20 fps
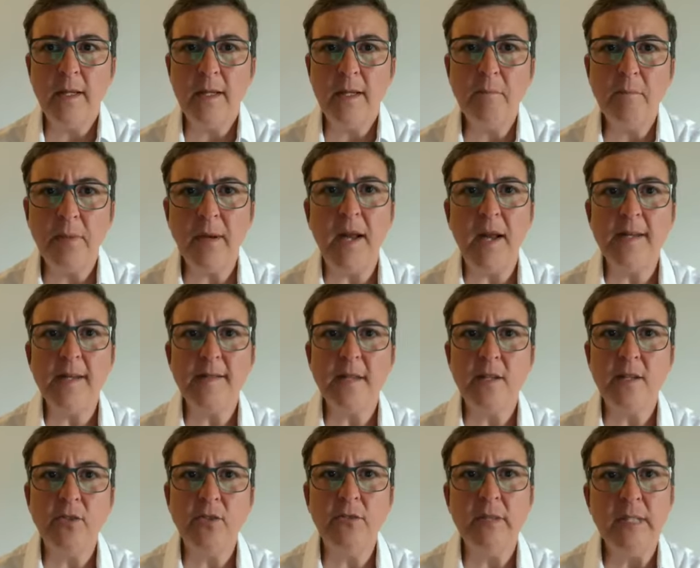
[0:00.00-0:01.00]
implies
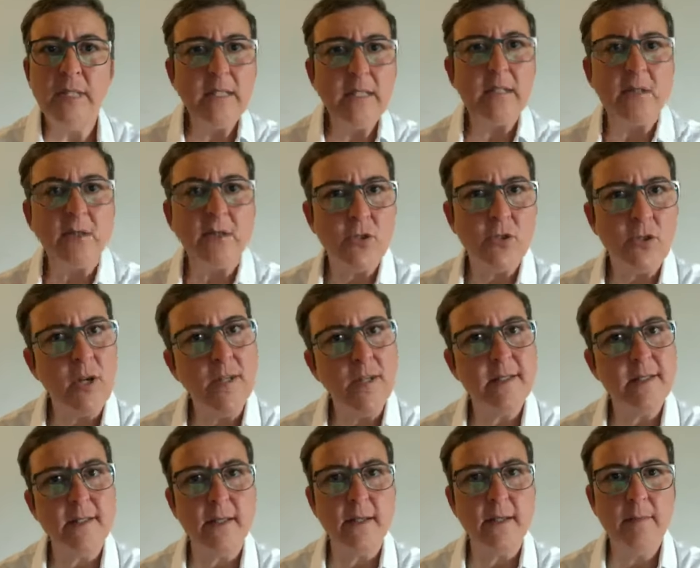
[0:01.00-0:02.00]
that you need to
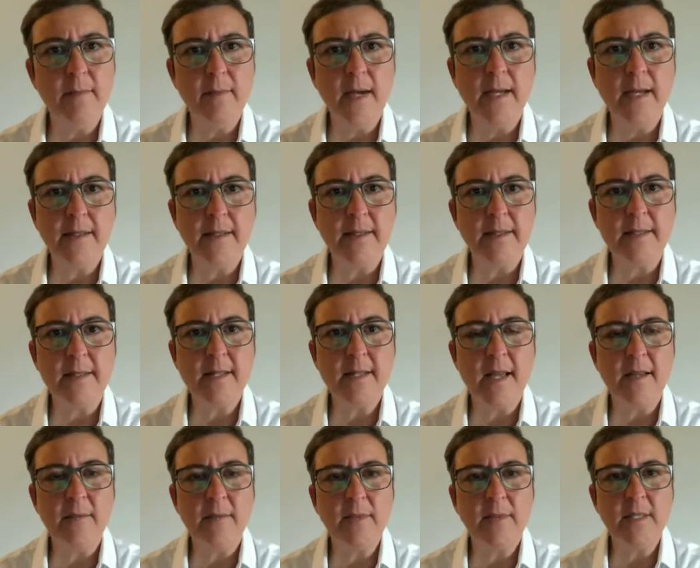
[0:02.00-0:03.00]
trust them at the
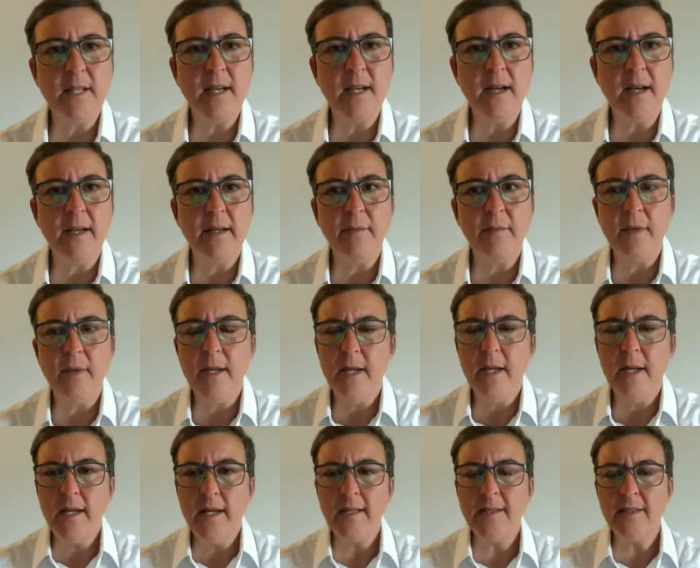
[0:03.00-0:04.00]
same time.
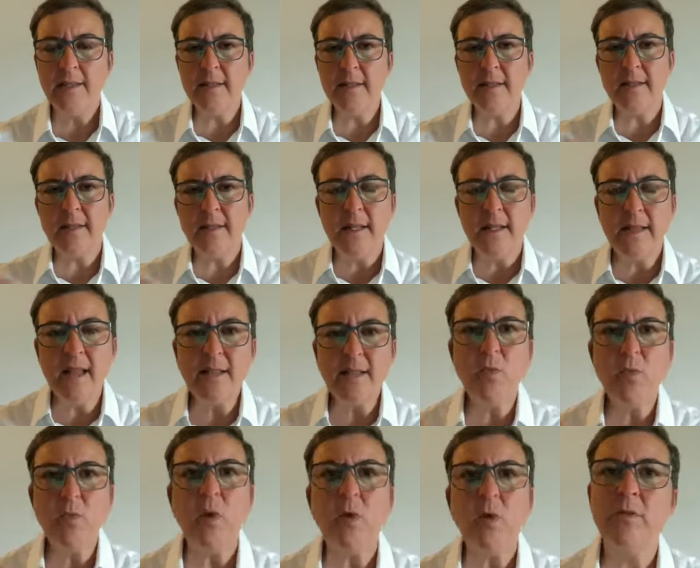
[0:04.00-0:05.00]
It's this,
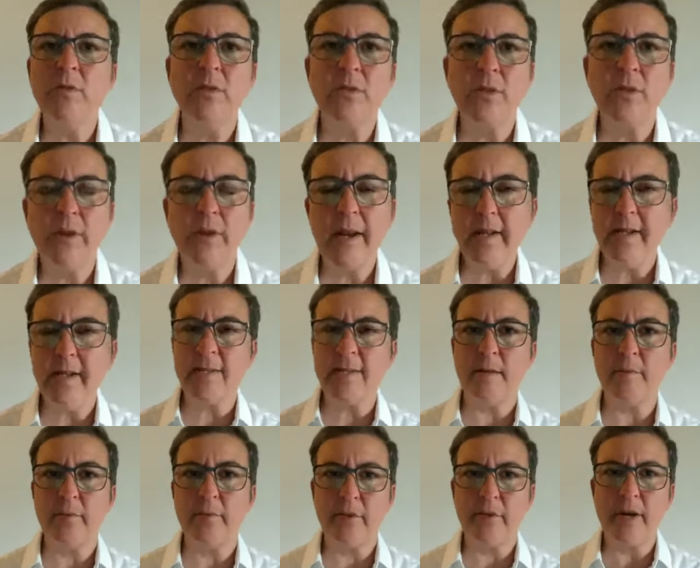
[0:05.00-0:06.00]
that's what was creating
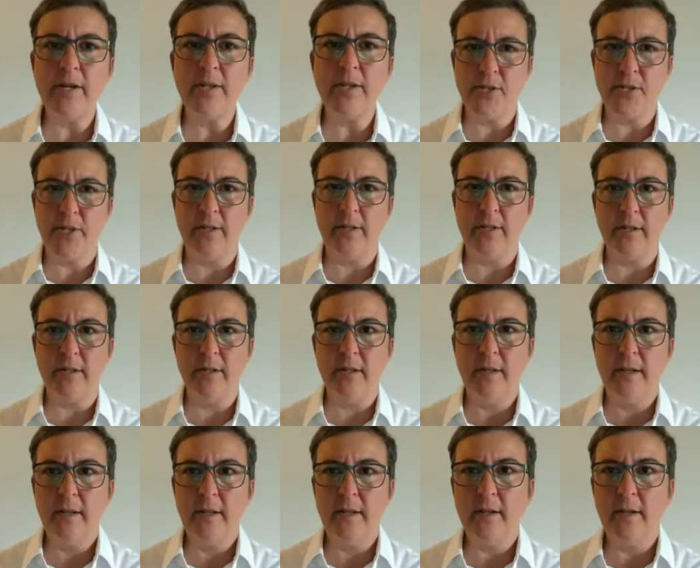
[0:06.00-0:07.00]
separation
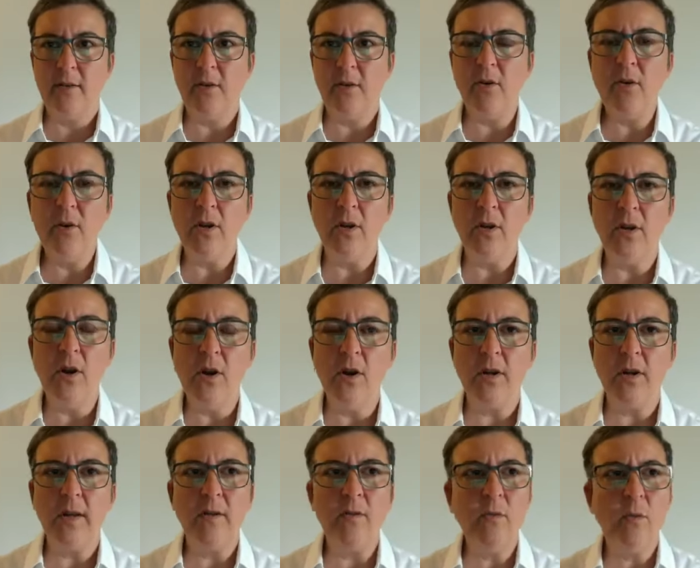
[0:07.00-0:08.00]
all
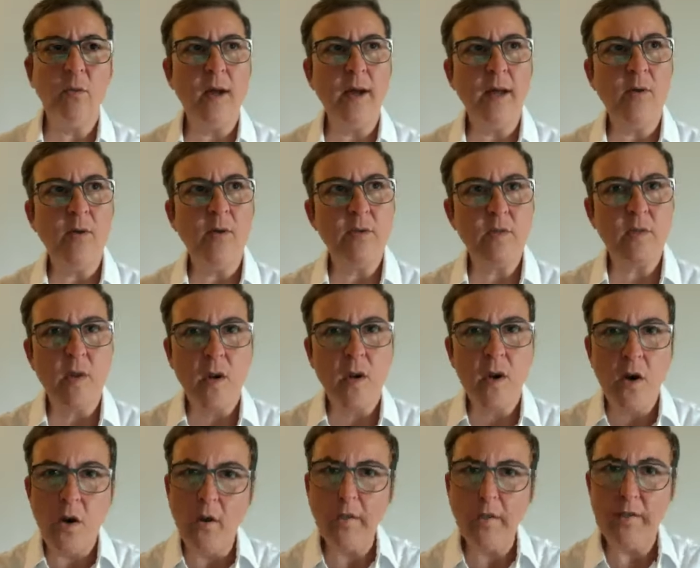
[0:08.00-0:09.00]
along. And while I was
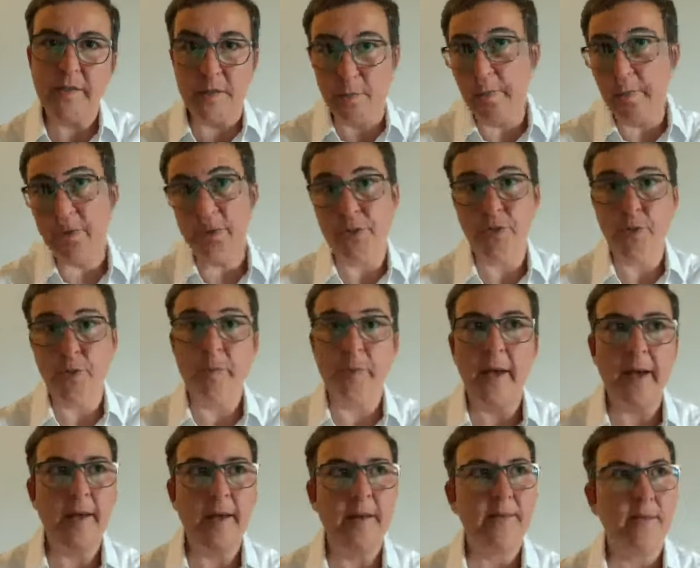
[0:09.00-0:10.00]
on the spiritual
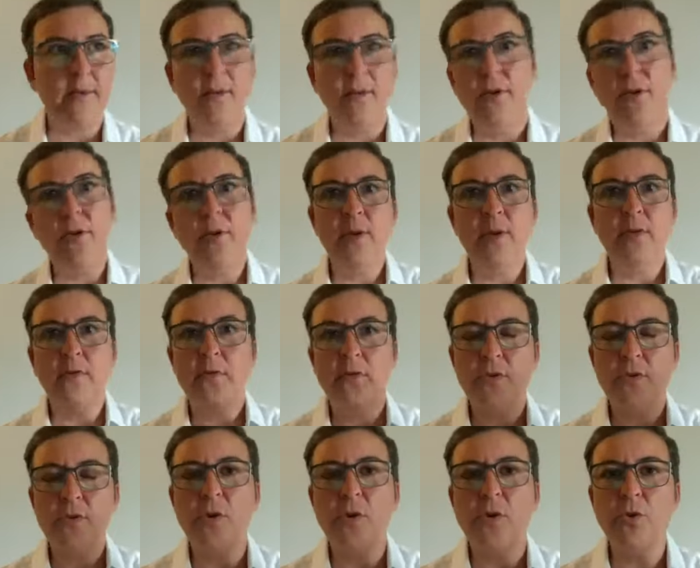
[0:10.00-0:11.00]
path and going through
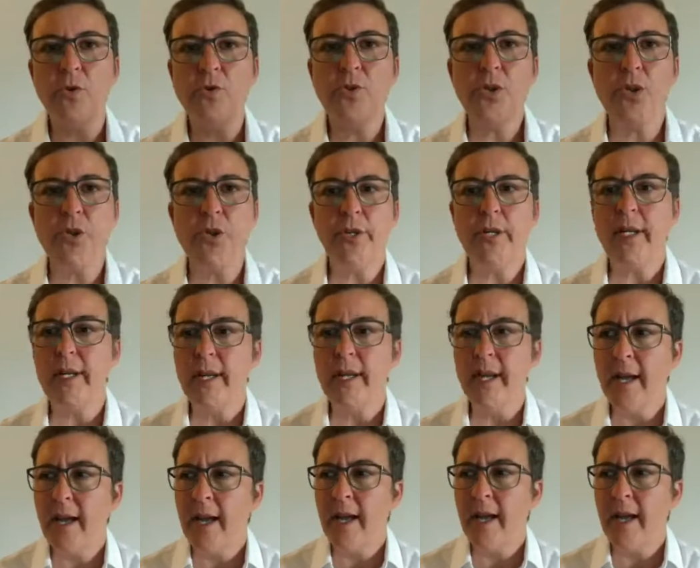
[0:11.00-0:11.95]
this whole journey,